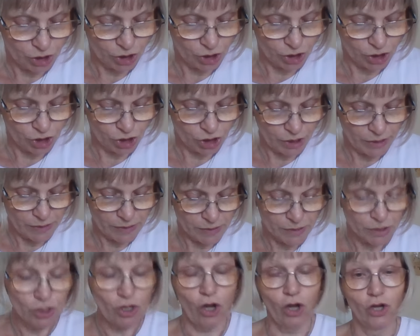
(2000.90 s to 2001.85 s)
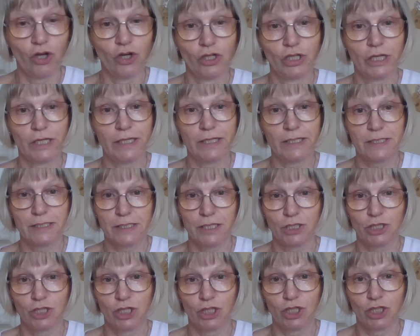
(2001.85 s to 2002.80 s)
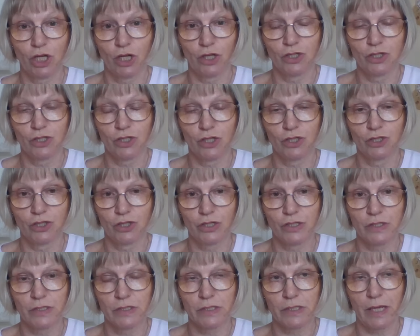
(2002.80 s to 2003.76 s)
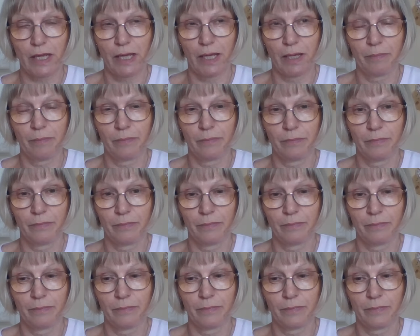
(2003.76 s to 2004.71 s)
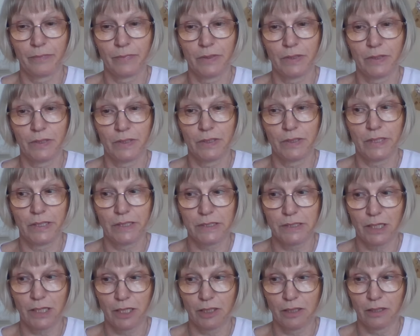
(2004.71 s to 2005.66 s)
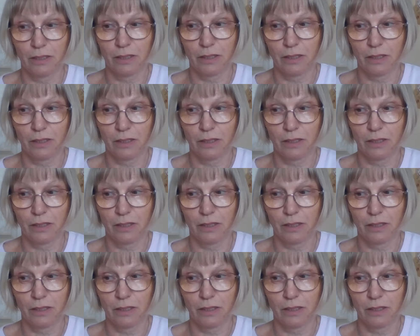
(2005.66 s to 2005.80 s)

She's not only a stitcher, she also does knitting.